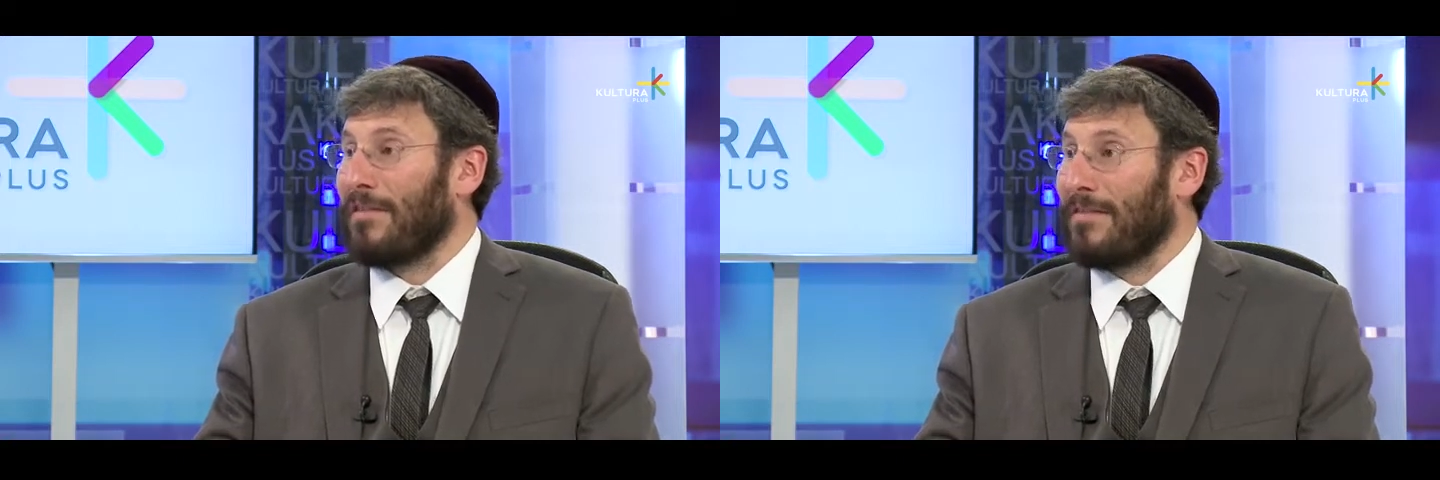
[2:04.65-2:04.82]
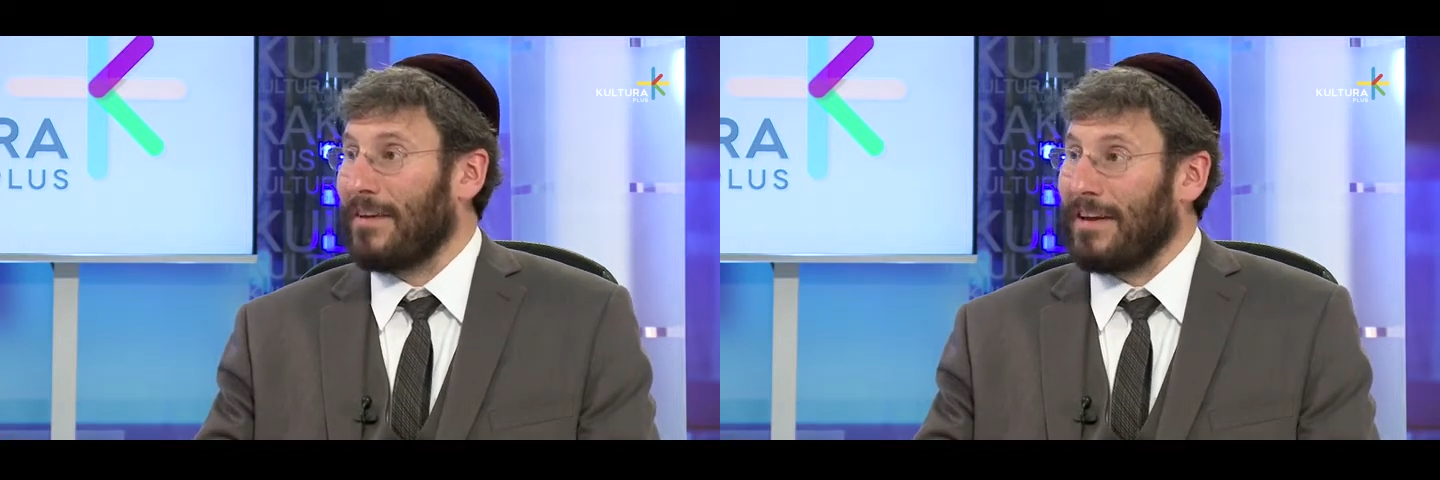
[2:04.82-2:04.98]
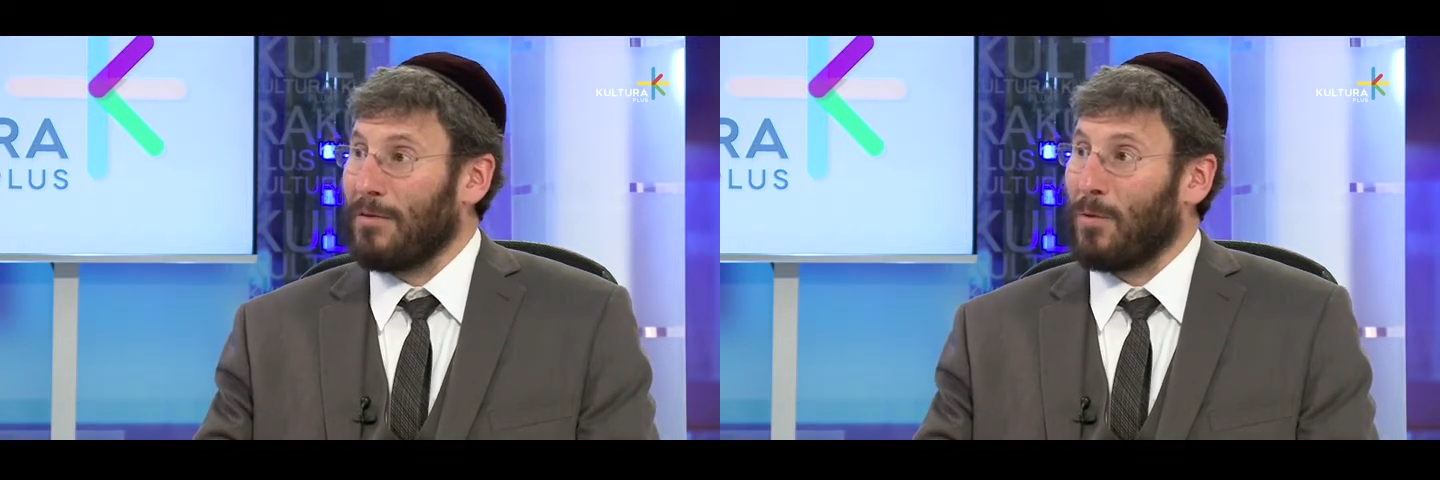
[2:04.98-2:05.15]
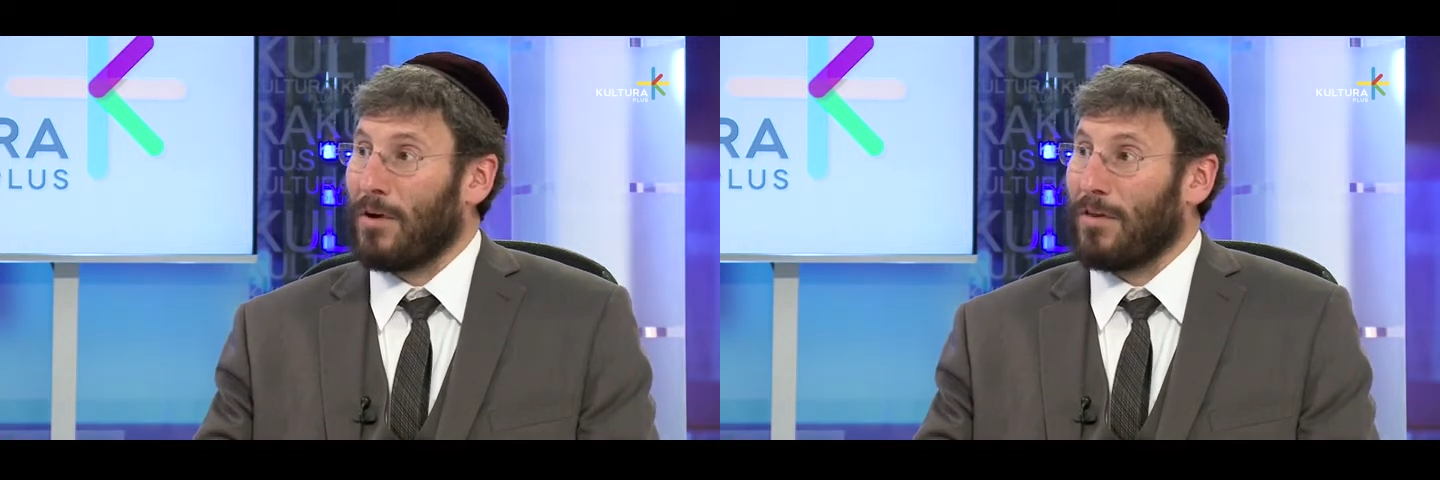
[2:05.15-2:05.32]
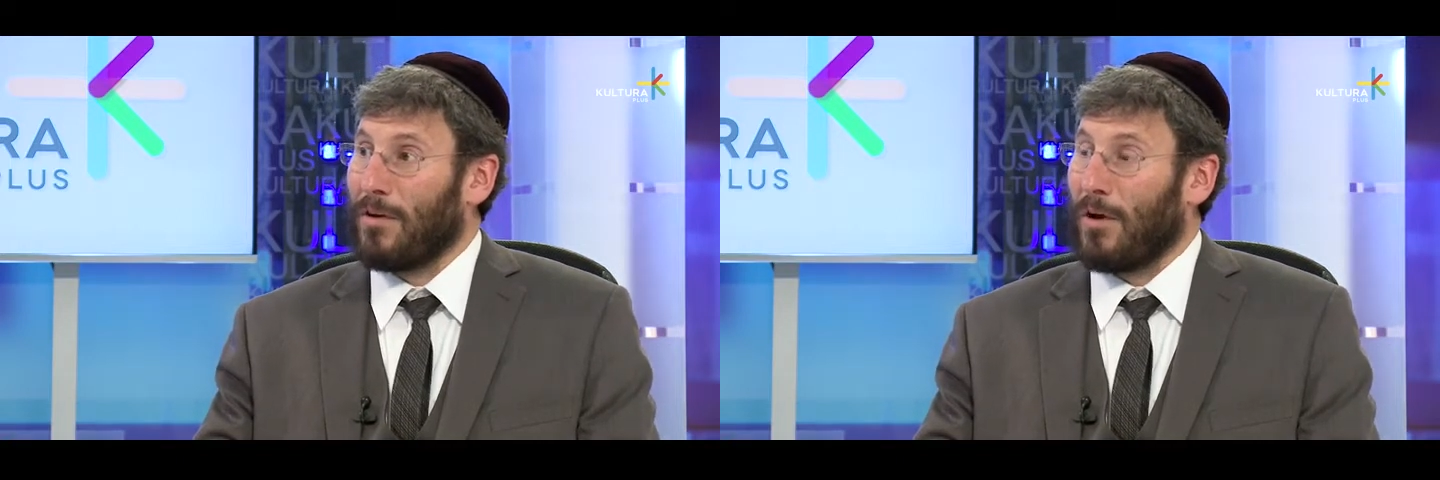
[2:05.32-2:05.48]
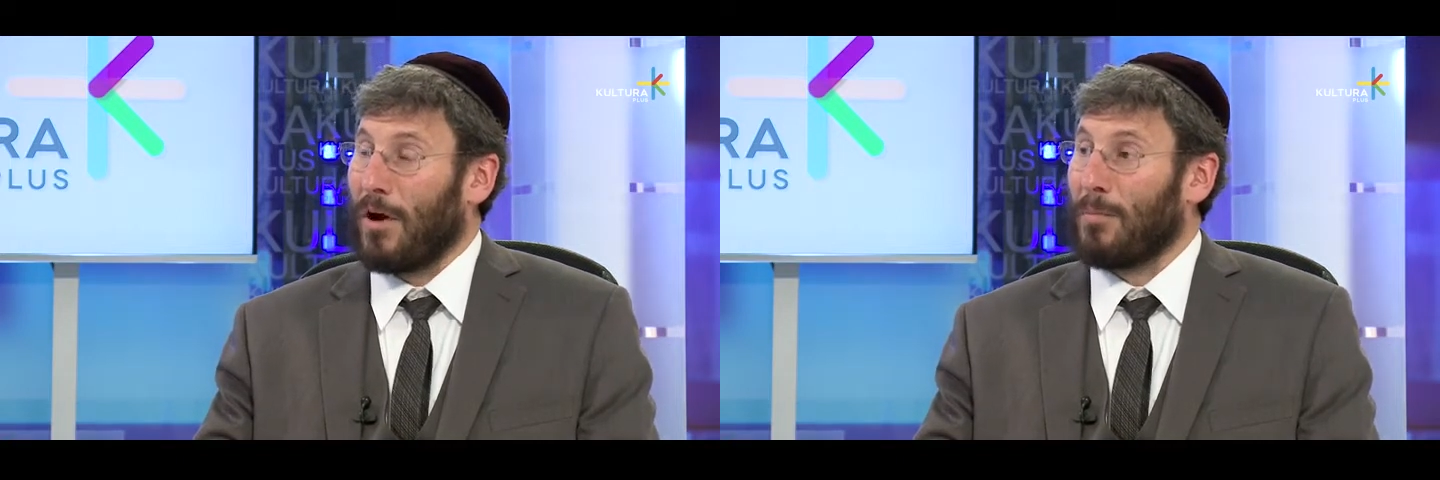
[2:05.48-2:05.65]
city where
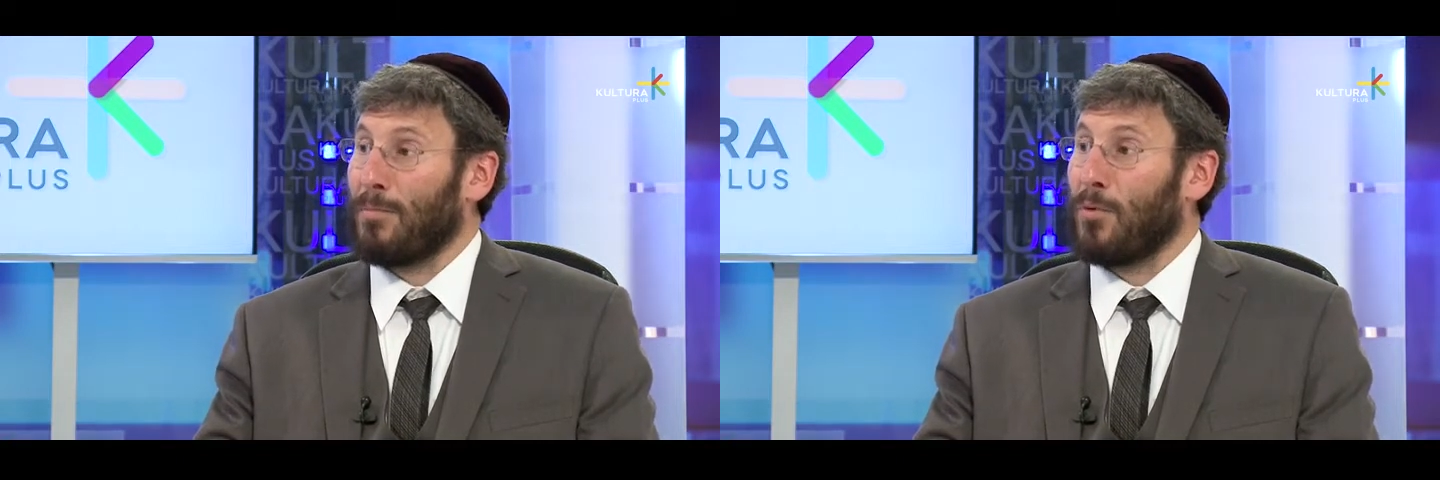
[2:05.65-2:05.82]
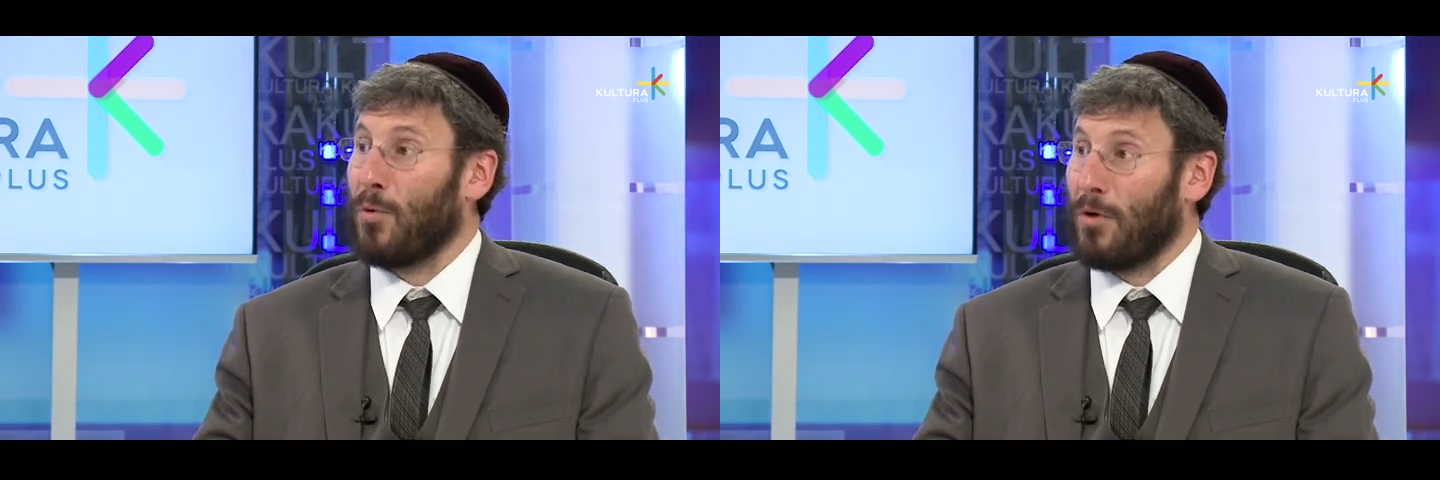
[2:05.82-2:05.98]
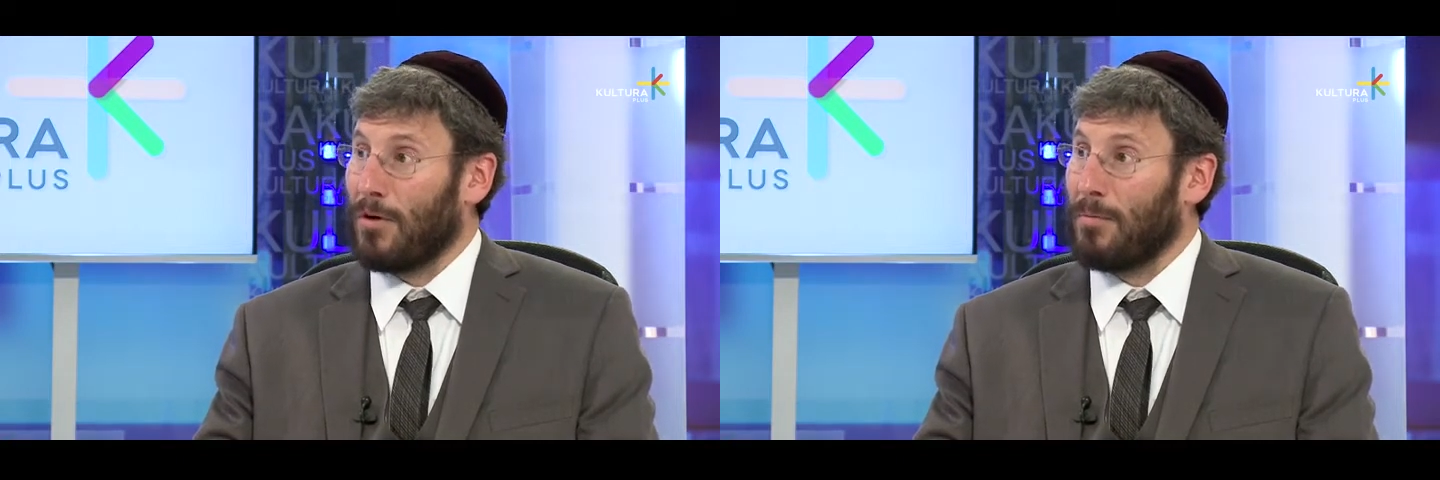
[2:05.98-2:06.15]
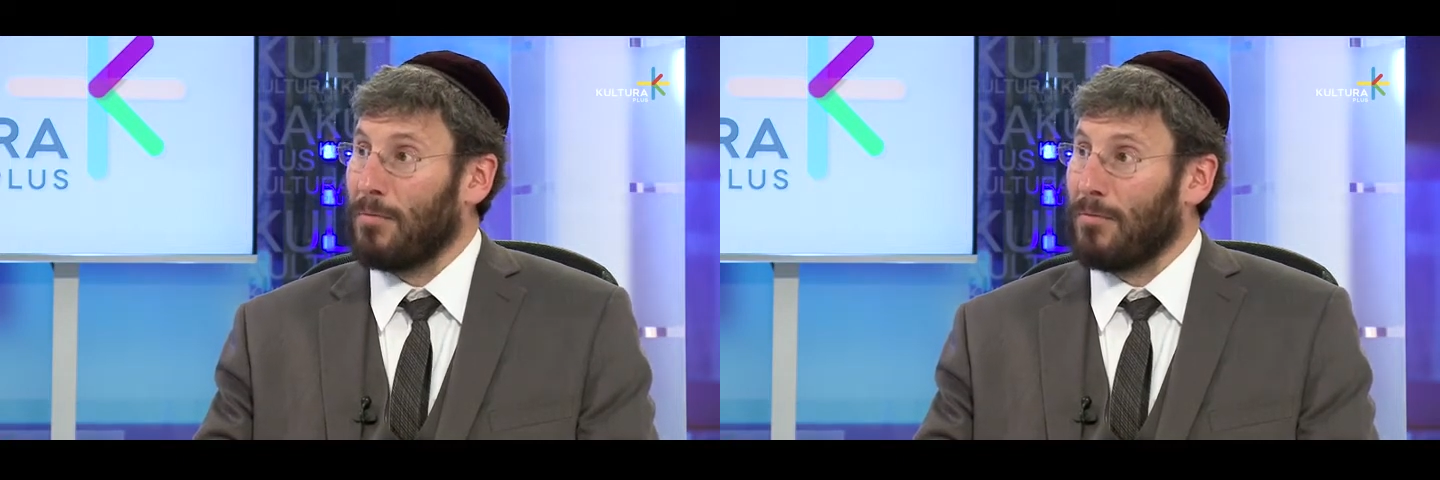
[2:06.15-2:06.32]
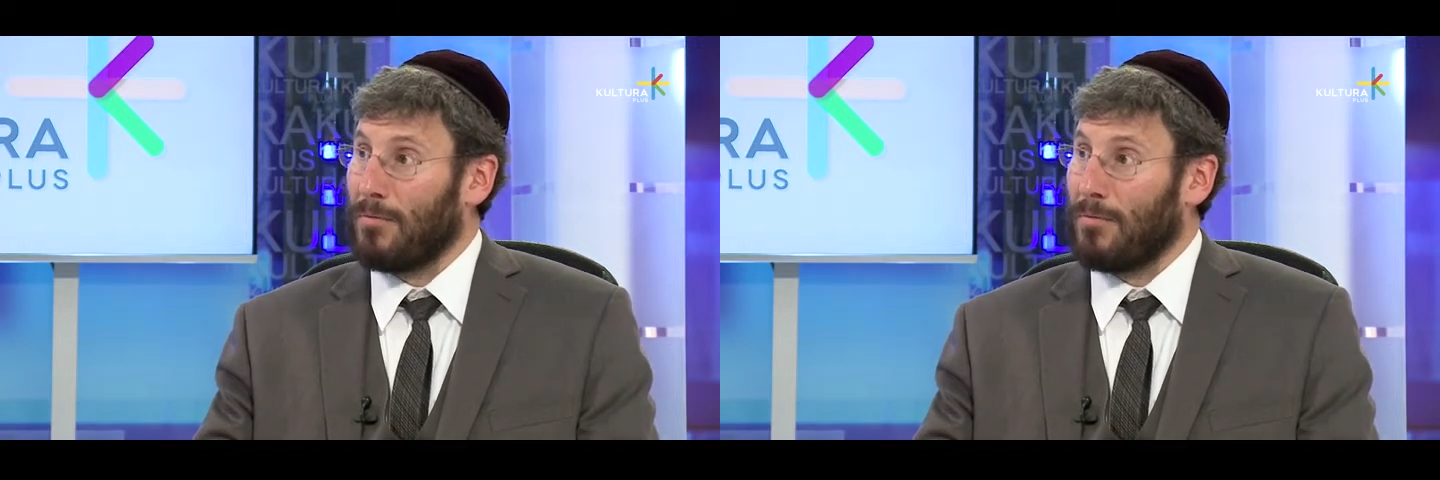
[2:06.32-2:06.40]
there are poor